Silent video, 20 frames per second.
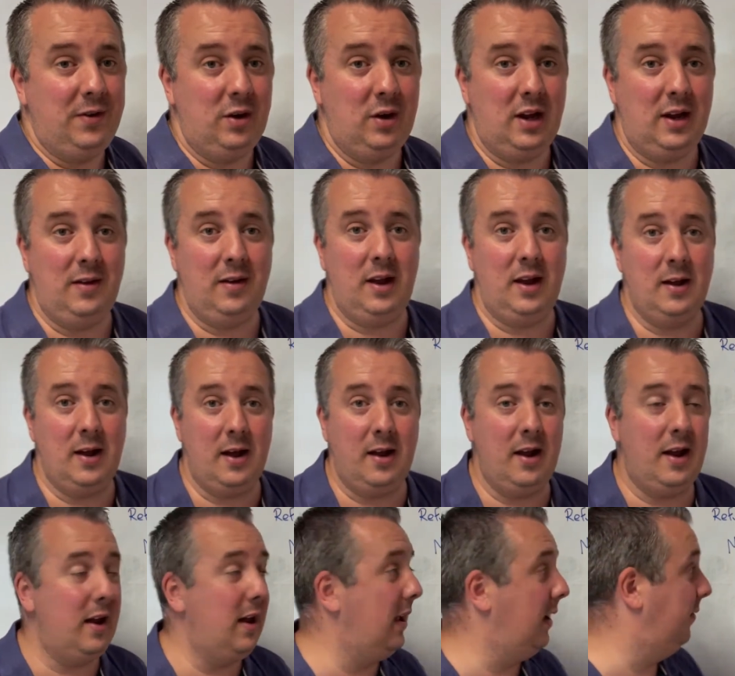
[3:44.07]
you
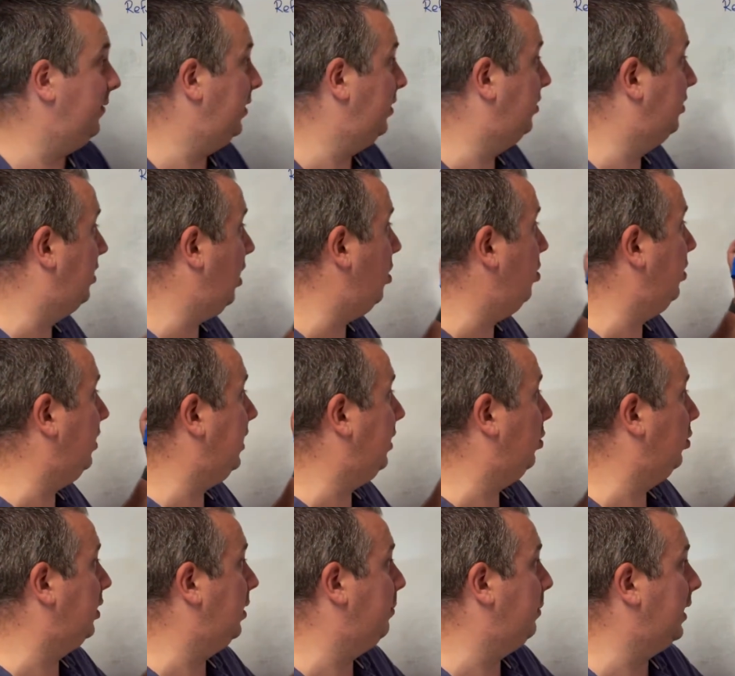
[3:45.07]
don't get
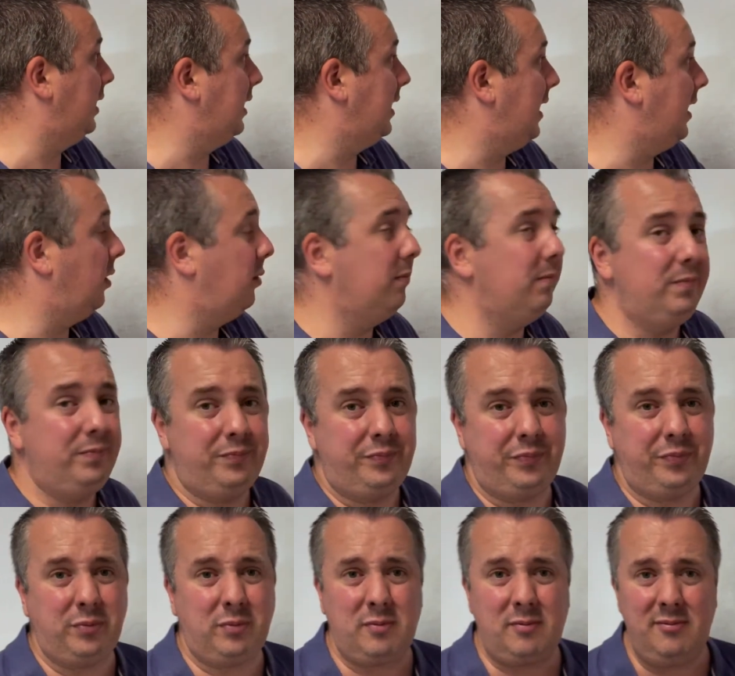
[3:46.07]
all your money out,
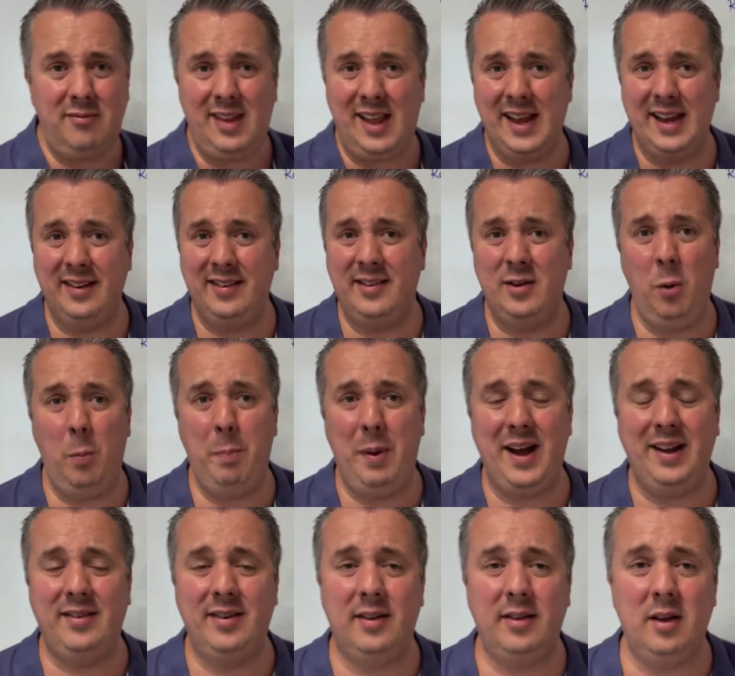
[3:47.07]
it's still
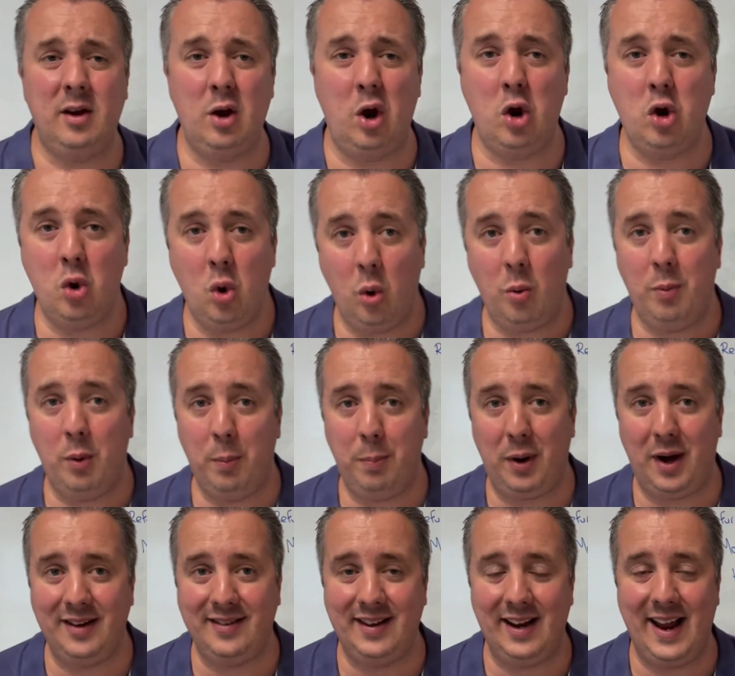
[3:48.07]
better than a normal
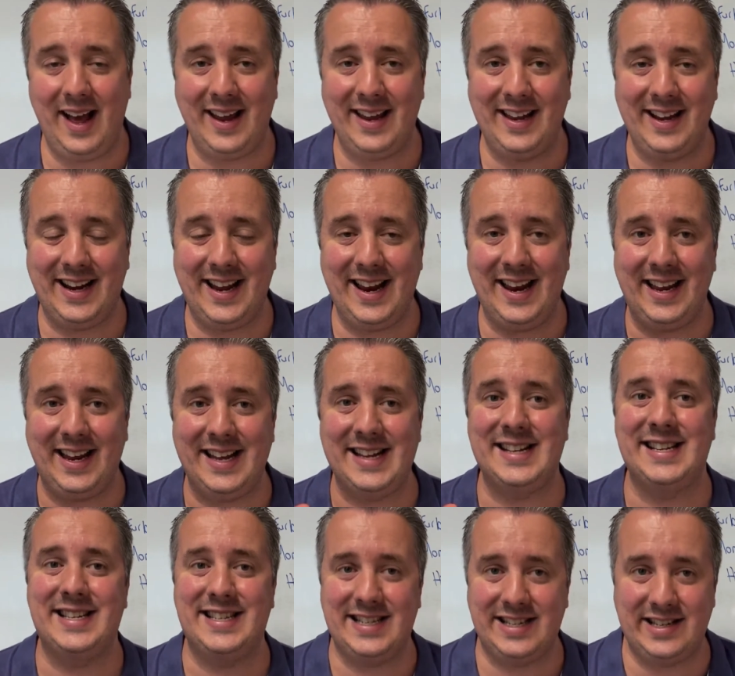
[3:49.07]
buy-to-let. You're going to
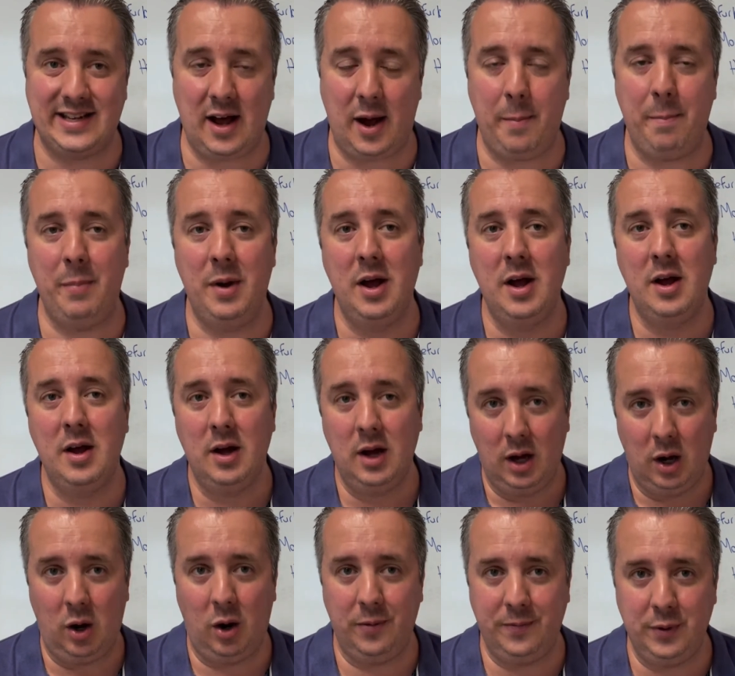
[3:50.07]
get some
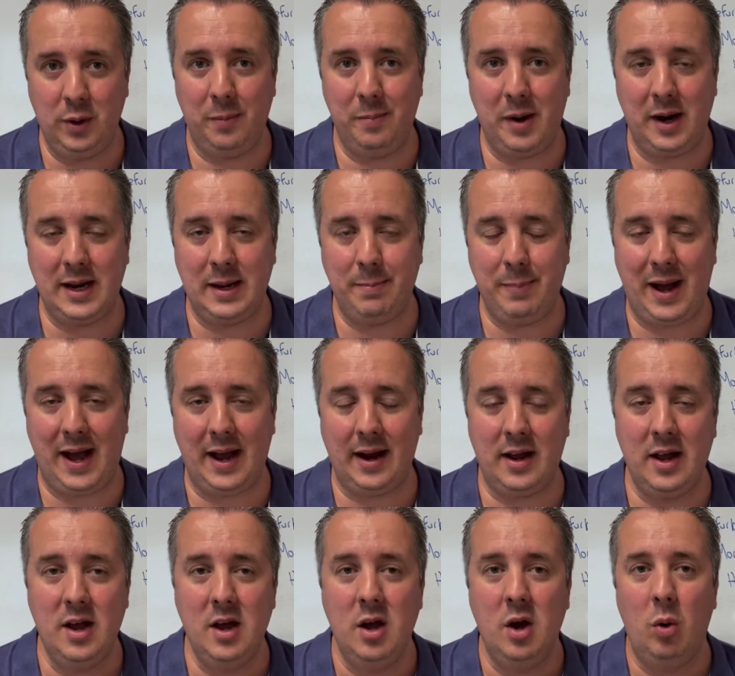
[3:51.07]
of your money back.
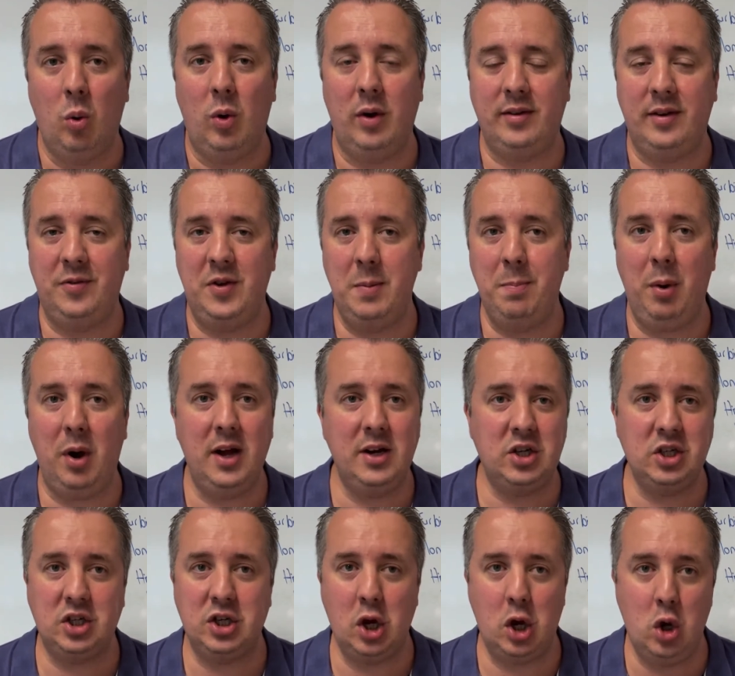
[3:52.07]
Whereas if you buy
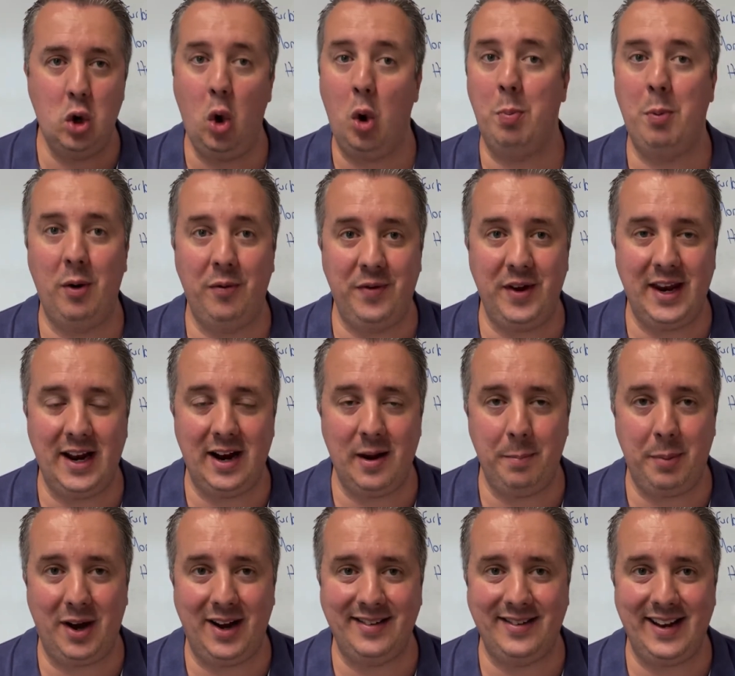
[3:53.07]
just a normal vanilla
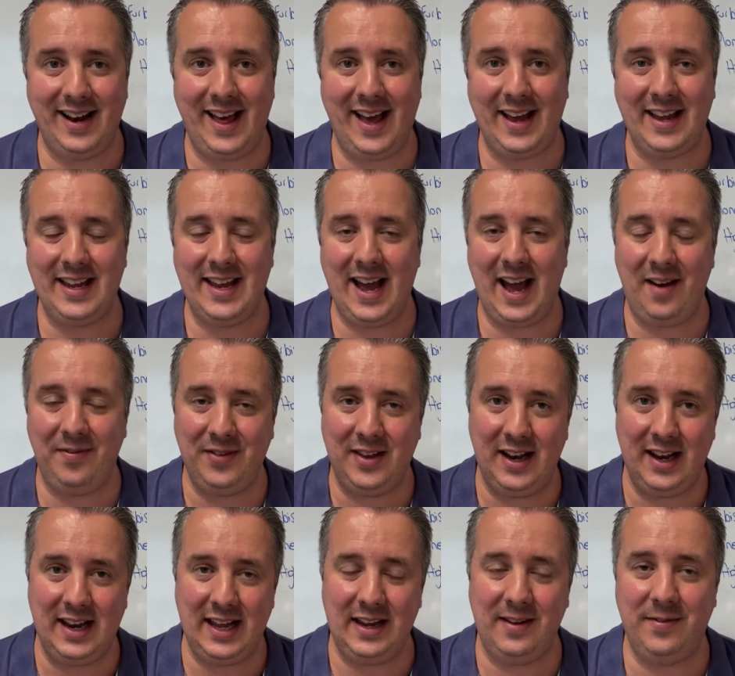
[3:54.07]
buy-to-let, you have to
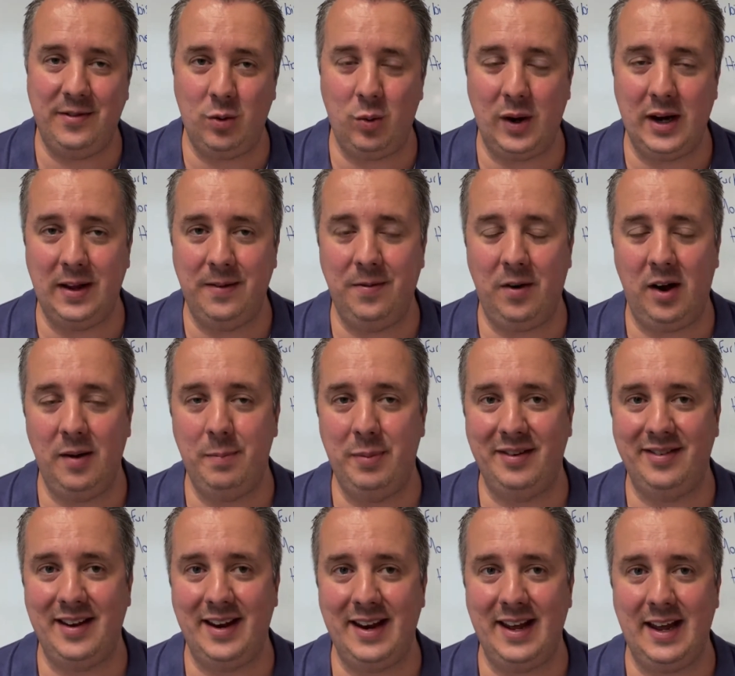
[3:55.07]
leave
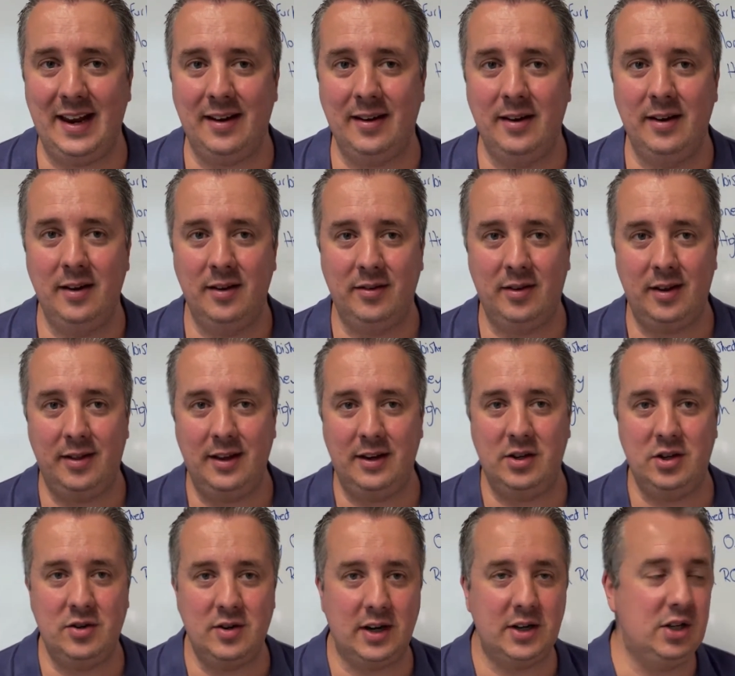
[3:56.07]
25% in. So
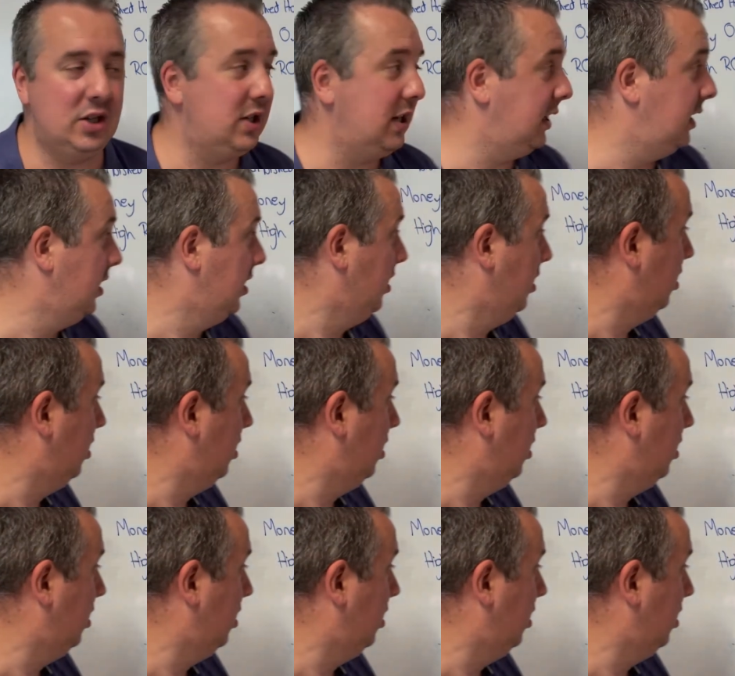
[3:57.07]
this strategy